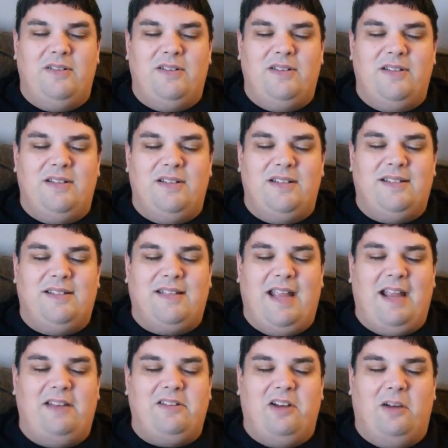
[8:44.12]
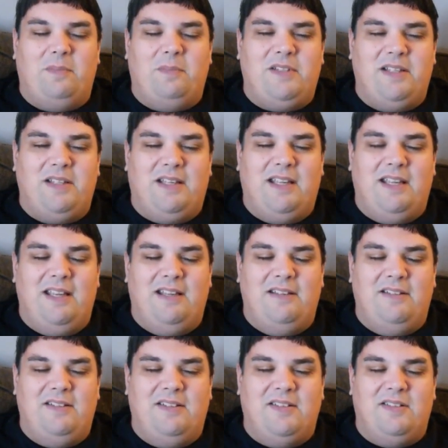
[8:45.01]
stand up to
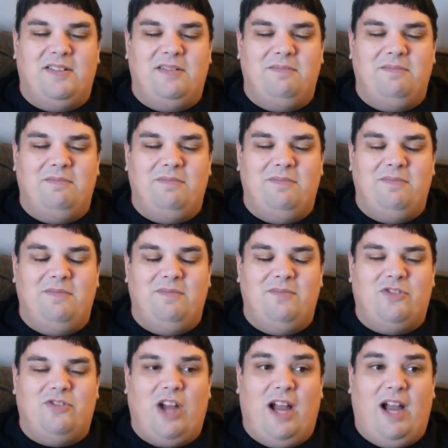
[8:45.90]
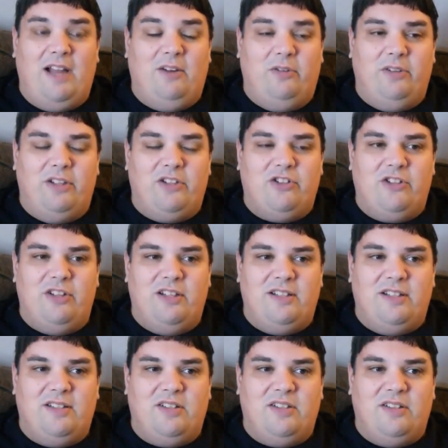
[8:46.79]
kids'
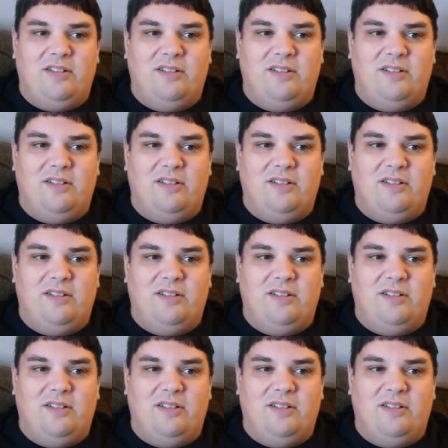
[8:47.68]
childishness